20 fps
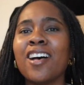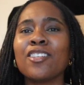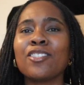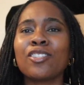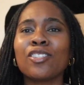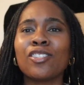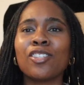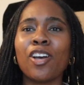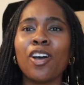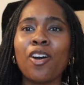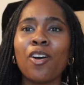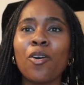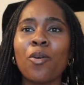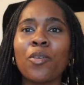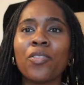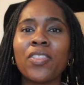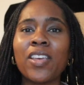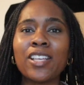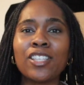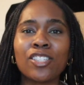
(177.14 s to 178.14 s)

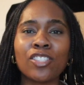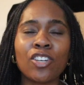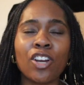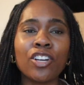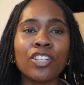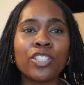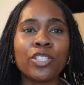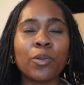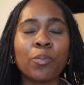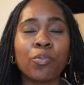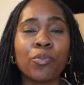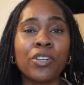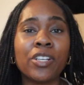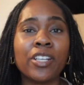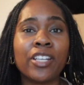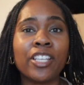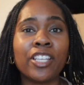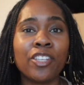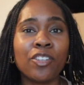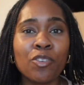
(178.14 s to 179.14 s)
So they start to
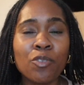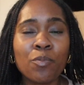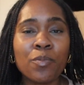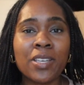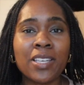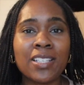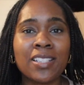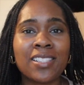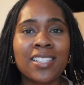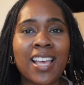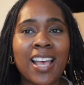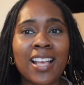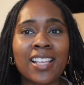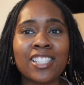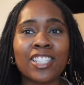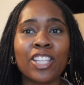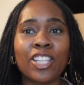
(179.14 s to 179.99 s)
breed humans as